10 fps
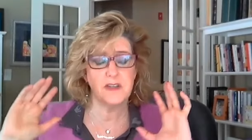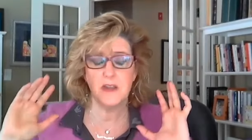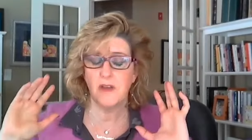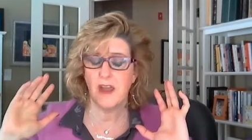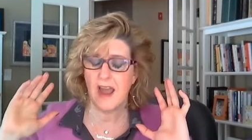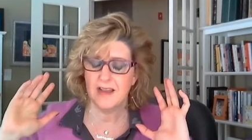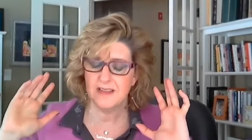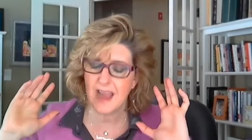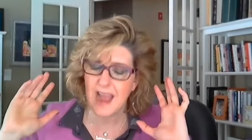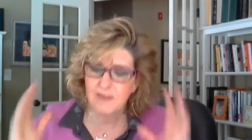that you get
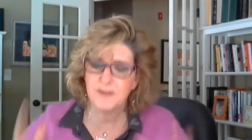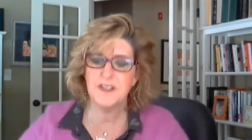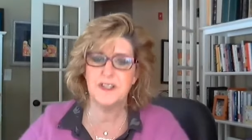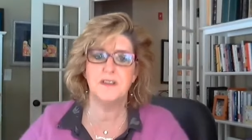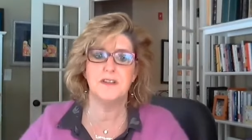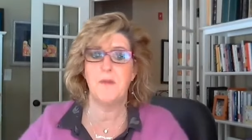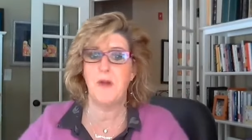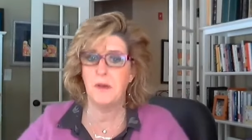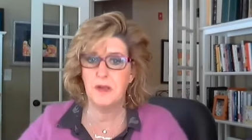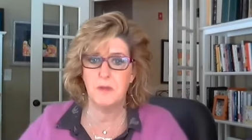asked every single day,
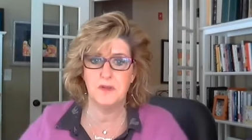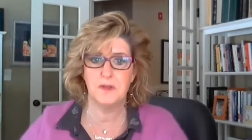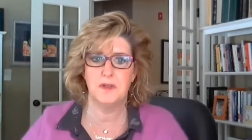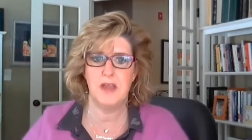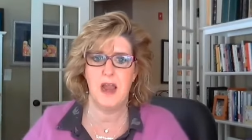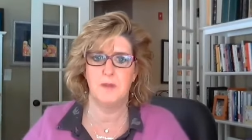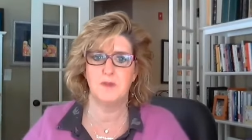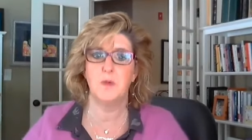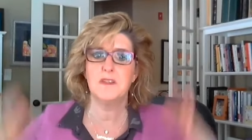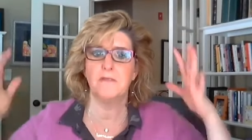probably multiple times.
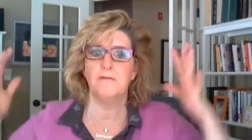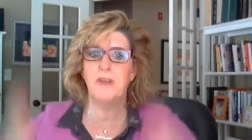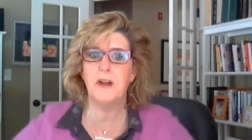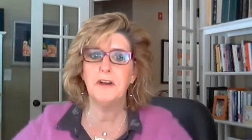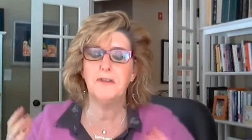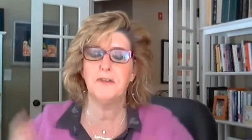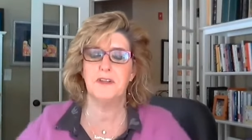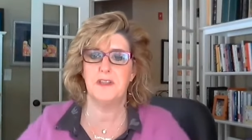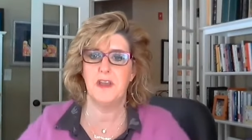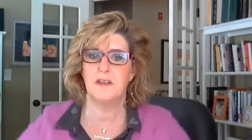What's the very
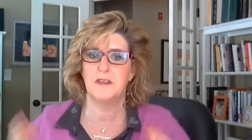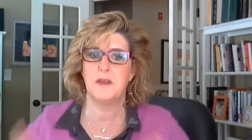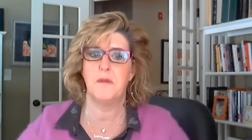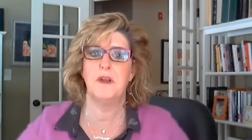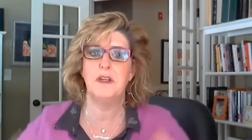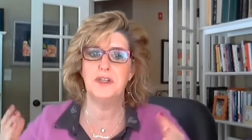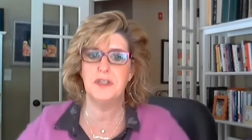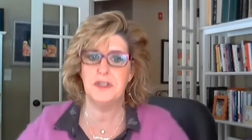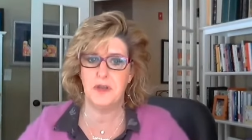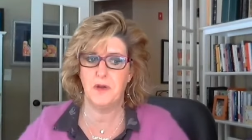first thing that somebody
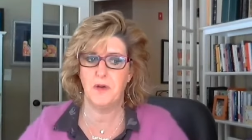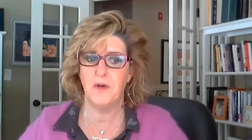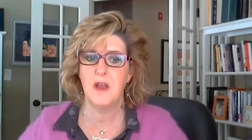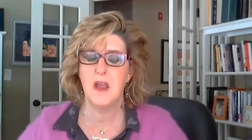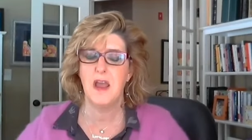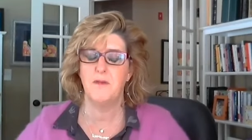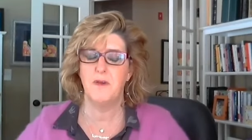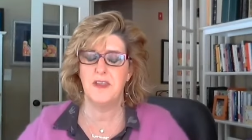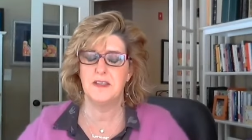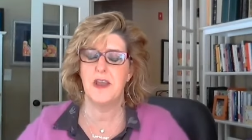should do
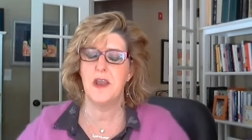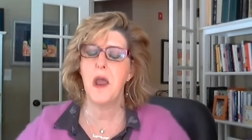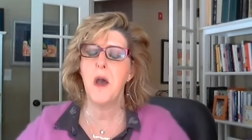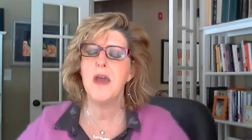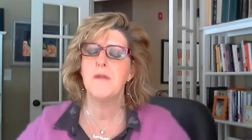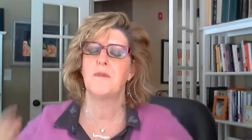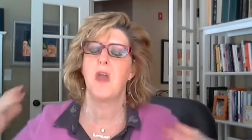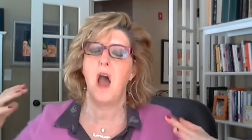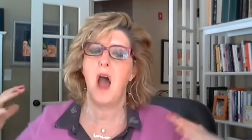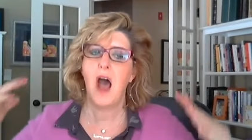when they say, you know what,
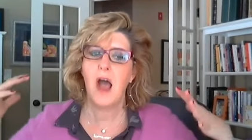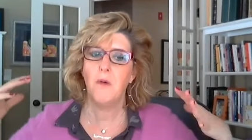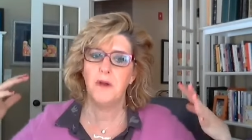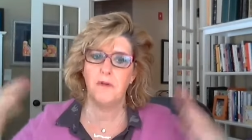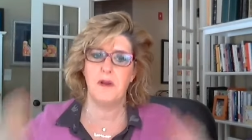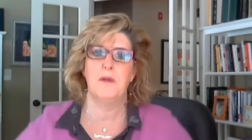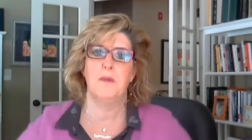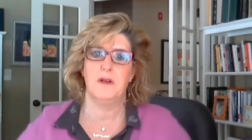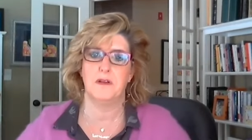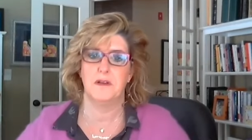I want to write a book?